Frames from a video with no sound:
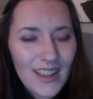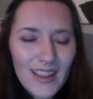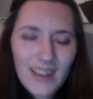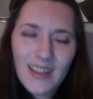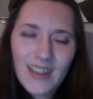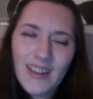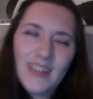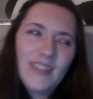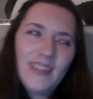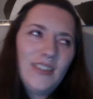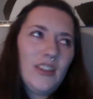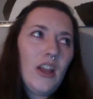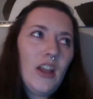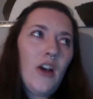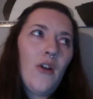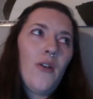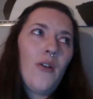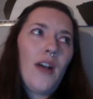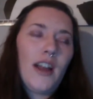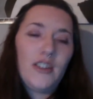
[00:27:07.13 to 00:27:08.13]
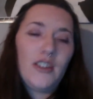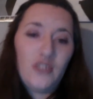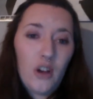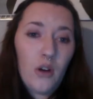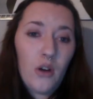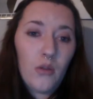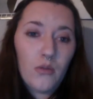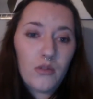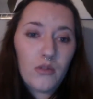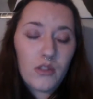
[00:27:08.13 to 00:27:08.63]
No, I don't.
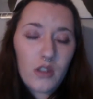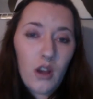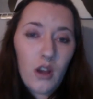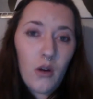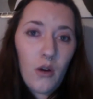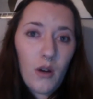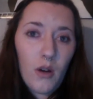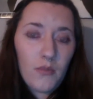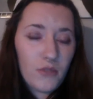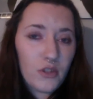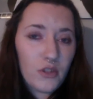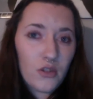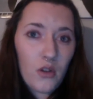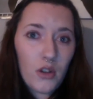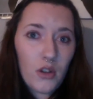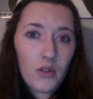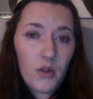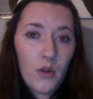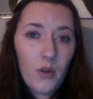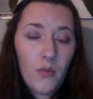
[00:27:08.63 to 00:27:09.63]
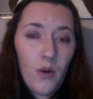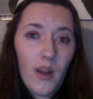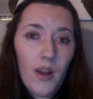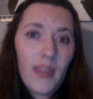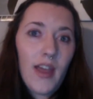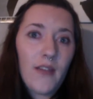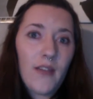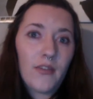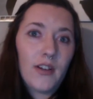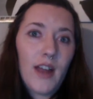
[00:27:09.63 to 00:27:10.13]
So, I'm just going to avoid
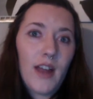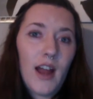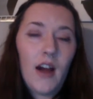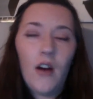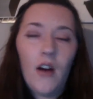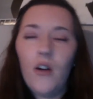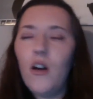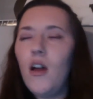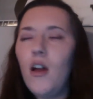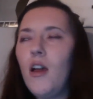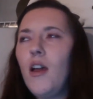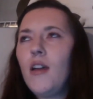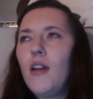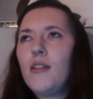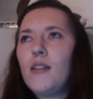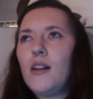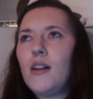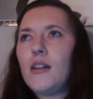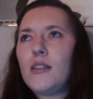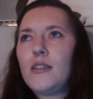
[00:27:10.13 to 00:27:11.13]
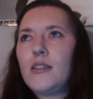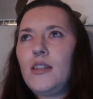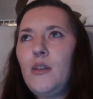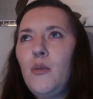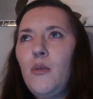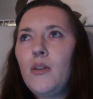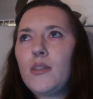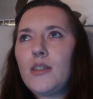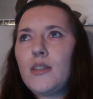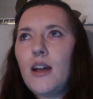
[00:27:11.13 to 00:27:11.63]
that for now. See
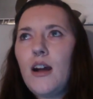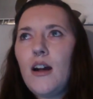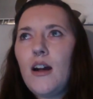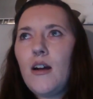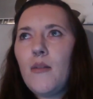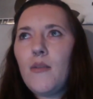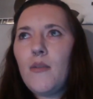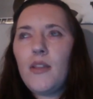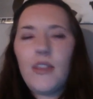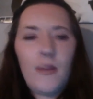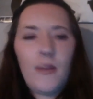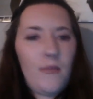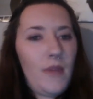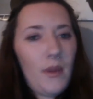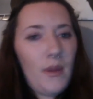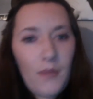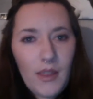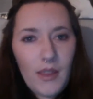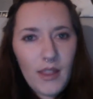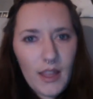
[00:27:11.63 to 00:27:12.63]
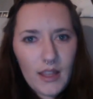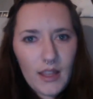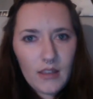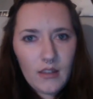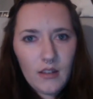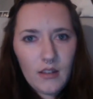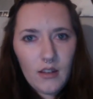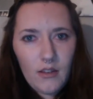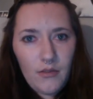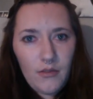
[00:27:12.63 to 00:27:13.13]
what's up, and then maybe, like, in
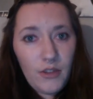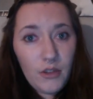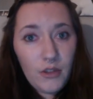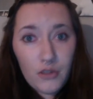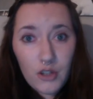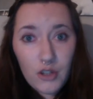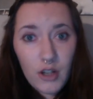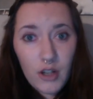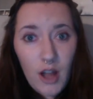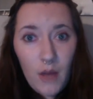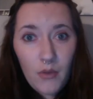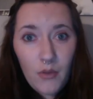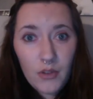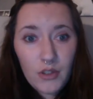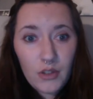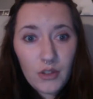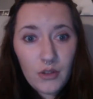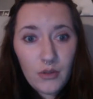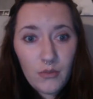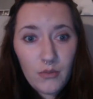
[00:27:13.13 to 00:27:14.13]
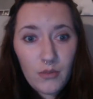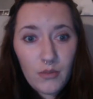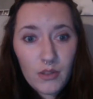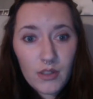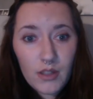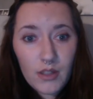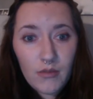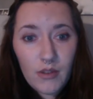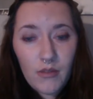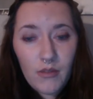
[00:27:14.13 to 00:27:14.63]
the future I will do music
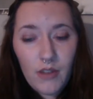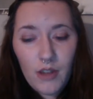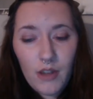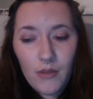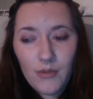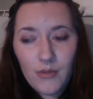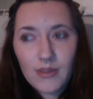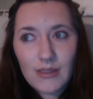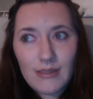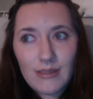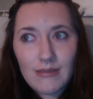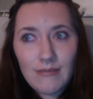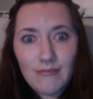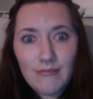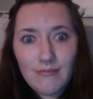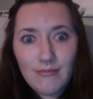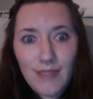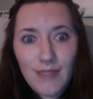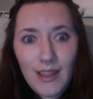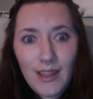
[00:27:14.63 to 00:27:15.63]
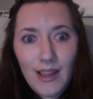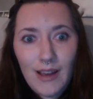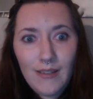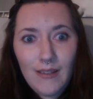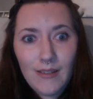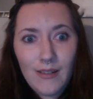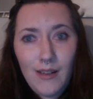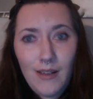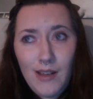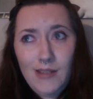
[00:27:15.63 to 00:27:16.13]
reviews. Like, I don't know,
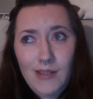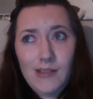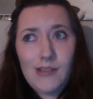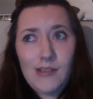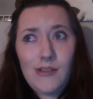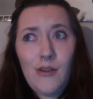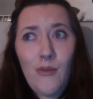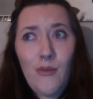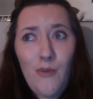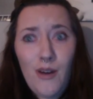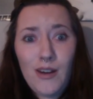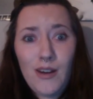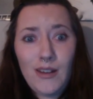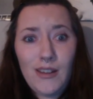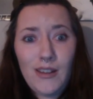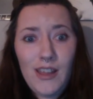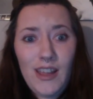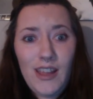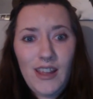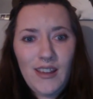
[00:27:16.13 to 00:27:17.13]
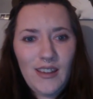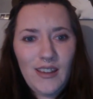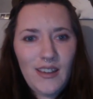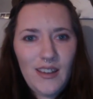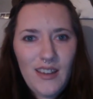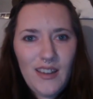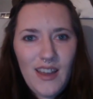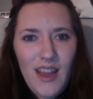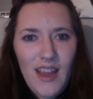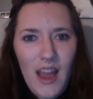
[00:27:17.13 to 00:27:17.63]
I just don't want to, like,
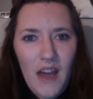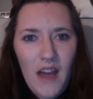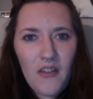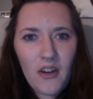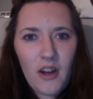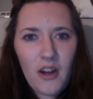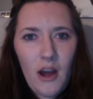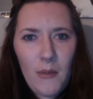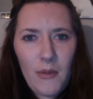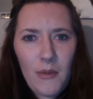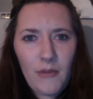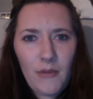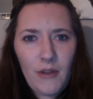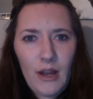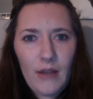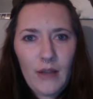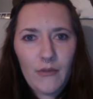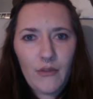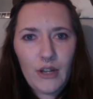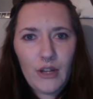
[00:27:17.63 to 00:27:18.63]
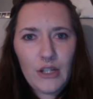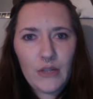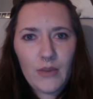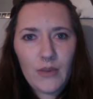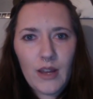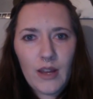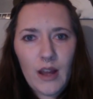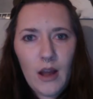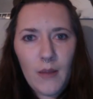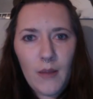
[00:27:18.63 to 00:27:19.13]
have a copyright infringement
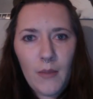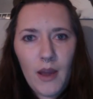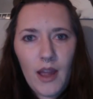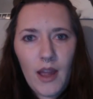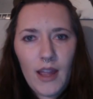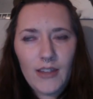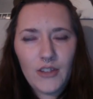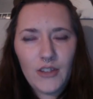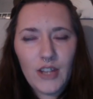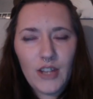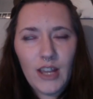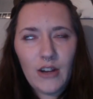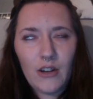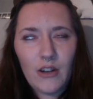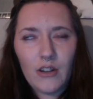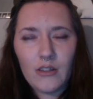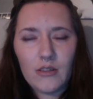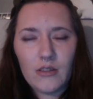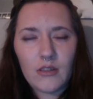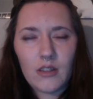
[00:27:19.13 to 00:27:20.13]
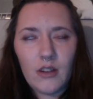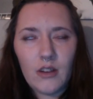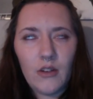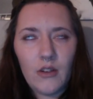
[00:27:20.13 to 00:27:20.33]
on my channel, so.